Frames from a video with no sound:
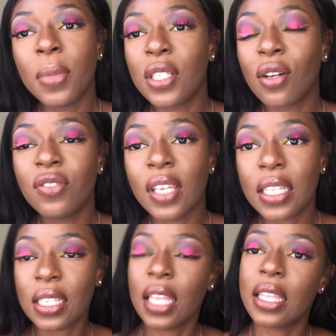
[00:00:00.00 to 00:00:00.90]
Please don't
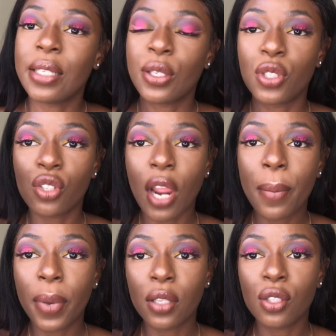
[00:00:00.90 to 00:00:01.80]
forget to hit that
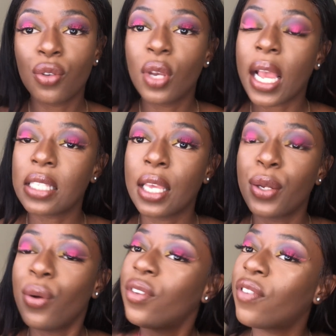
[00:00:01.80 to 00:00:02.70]
subscribe button so you guys
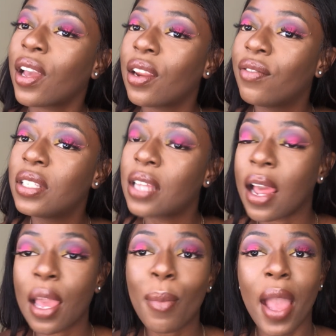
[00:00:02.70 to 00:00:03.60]
get notified every
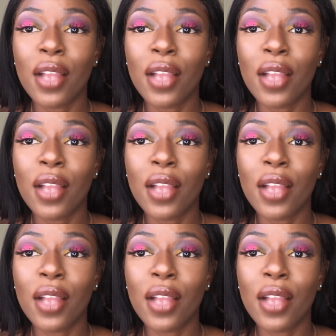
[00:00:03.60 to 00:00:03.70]
time